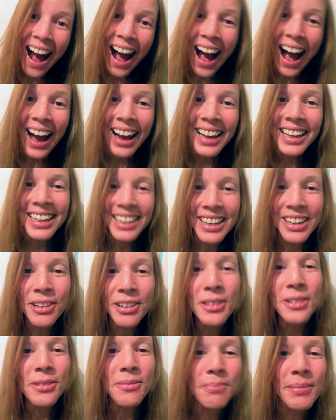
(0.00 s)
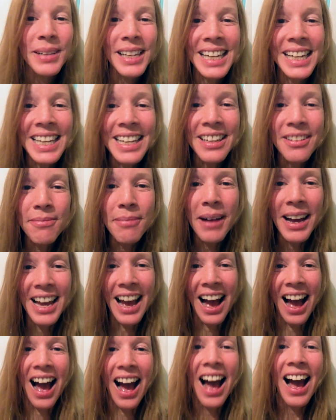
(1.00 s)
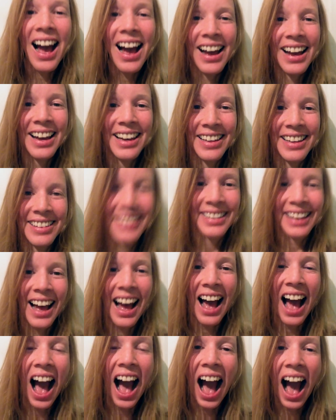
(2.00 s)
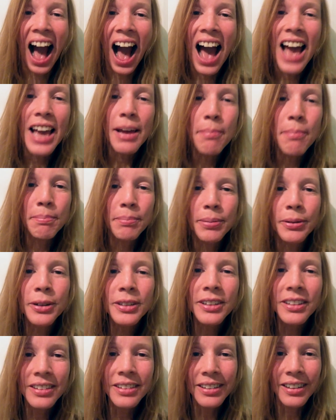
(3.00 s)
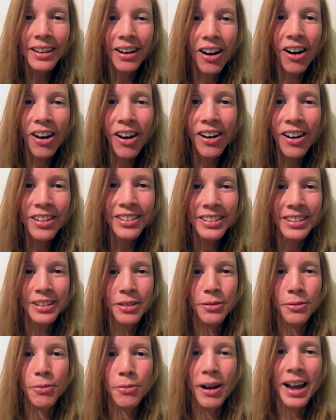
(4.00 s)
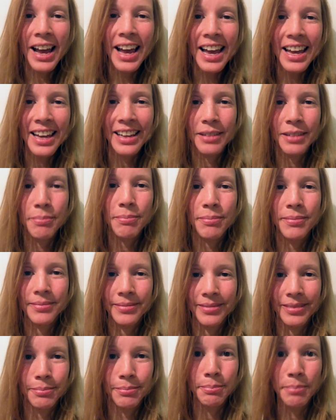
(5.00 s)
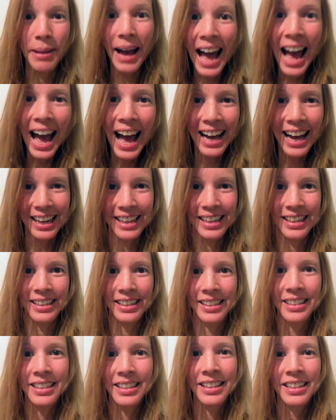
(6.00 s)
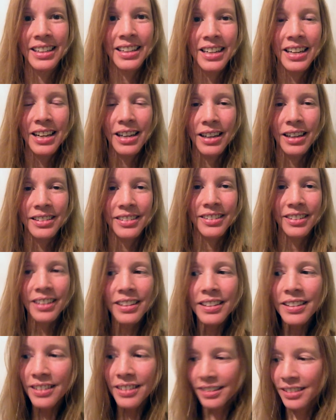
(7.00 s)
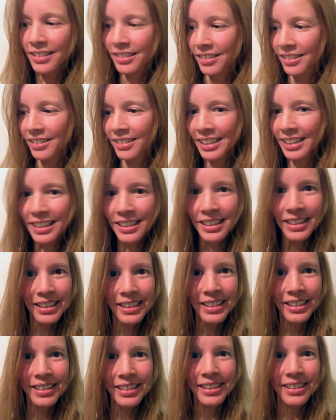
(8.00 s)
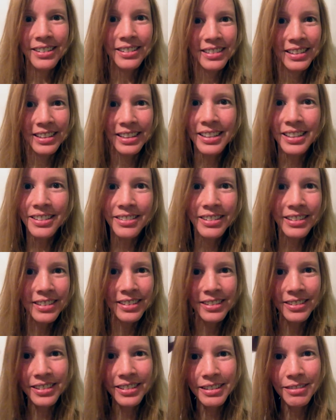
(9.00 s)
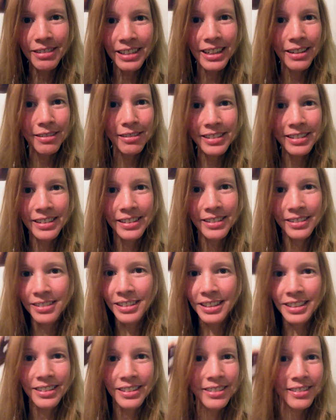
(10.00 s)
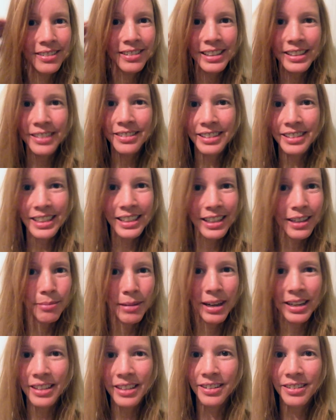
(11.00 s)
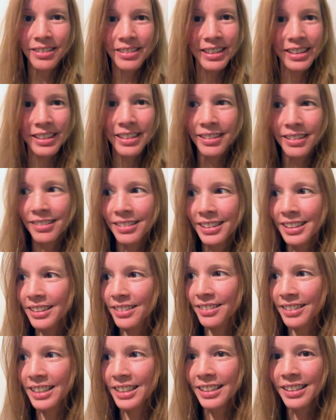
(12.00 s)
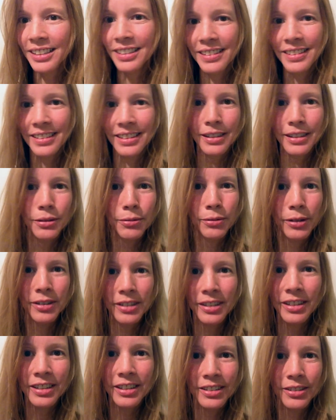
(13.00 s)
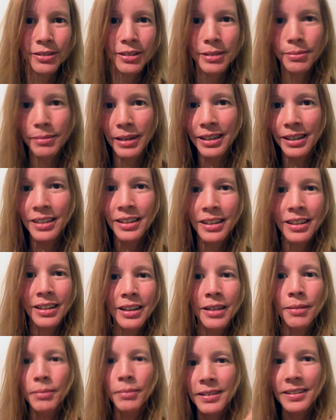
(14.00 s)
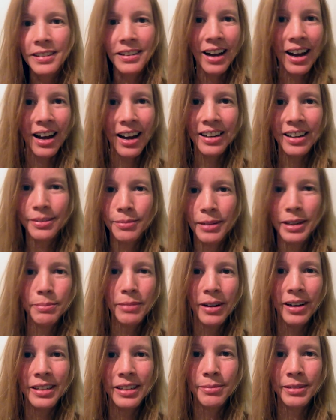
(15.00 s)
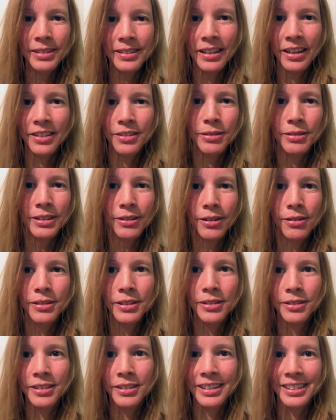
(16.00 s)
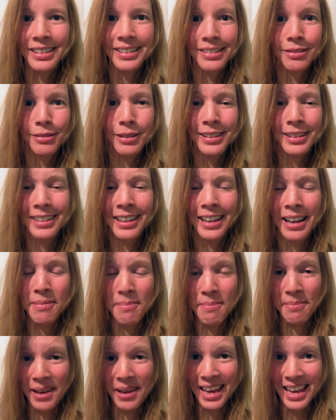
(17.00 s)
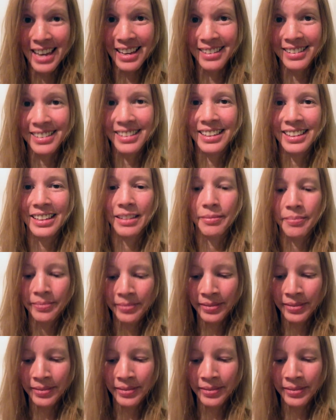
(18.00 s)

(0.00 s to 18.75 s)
I couldn't believe my eyes. I put on the weight back. Just drinking, continuing, doing what I was doing, only drinking my urine, only drinking distilled water, doing my massage, my body massage with old urine. It was amazing.